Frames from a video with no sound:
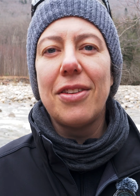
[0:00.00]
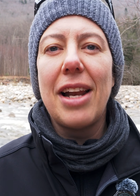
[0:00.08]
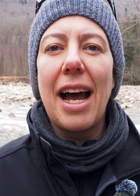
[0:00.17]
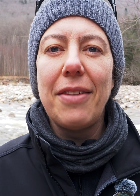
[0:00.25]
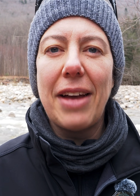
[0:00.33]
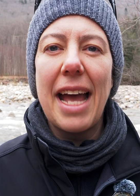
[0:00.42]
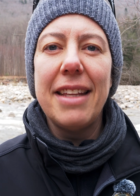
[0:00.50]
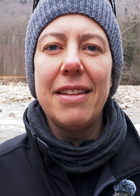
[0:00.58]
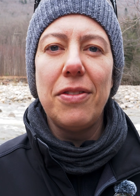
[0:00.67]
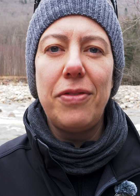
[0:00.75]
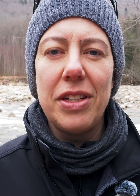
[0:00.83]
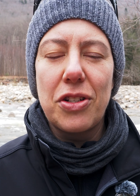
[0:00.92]
the
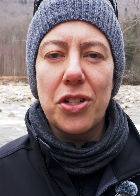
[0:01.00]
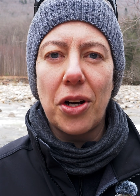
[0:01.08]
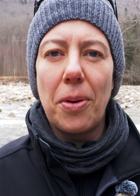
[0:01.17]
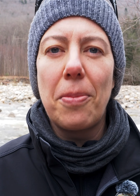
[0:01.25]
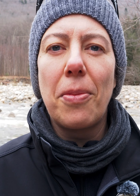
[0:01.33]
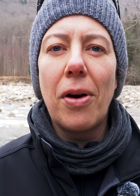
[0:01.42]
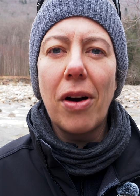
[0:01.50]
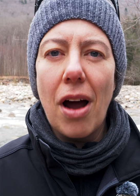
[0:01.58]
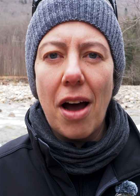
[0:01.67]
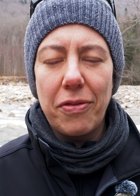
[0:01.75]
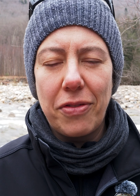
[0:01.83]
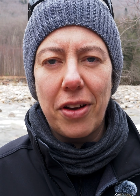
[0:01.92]
LiveND feature, more
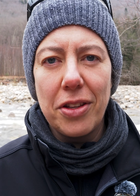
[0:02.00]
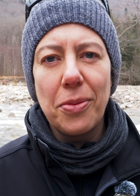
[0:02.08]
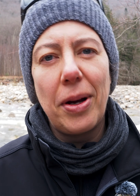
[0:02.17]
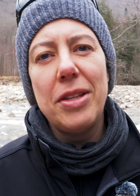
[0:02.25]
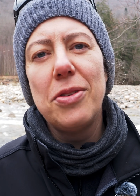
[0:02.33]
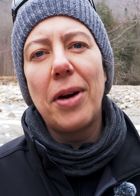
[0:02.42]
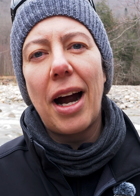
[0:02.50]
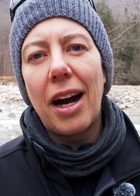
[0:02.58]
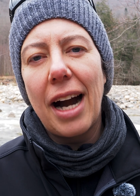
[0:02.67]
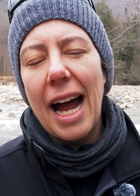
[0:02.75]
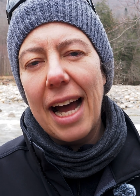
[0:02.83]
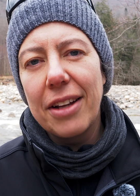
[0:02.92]
often when you
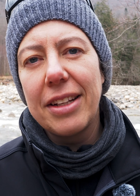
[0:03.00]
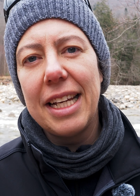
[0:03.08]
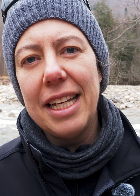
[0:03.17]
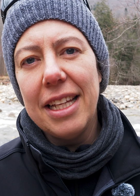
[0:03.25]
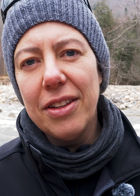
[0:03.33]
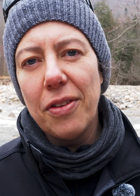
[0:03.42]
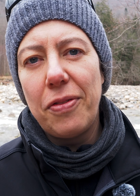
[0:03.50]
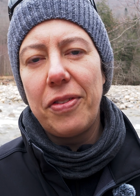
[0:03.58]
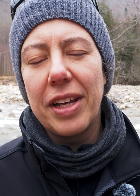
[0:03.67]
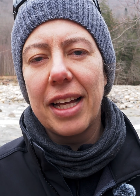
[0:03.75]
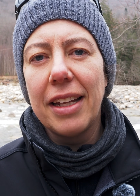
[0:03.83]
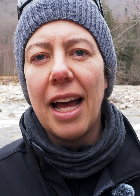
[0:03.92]
are out in the
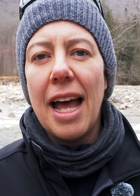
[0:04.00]
field.